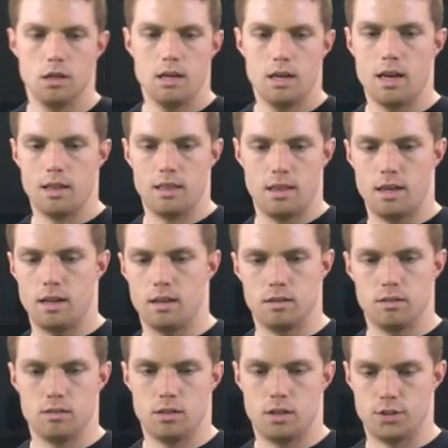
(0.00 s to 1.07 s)
And
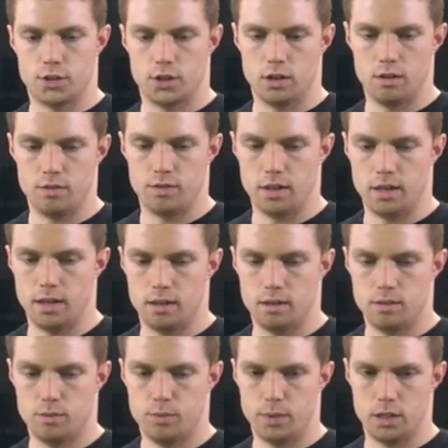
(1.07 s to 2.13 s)
then alternatively,
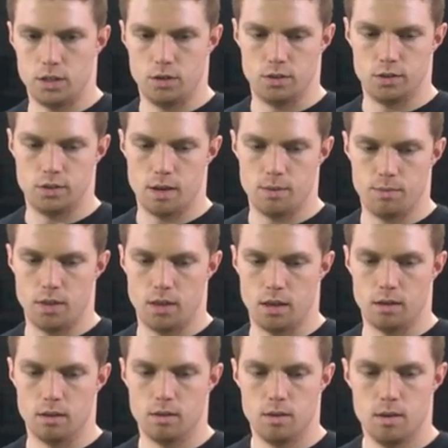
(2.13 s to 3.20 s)
we could do the same
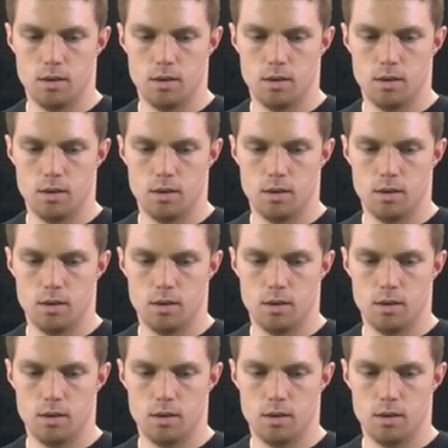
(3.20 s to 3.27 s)
thing.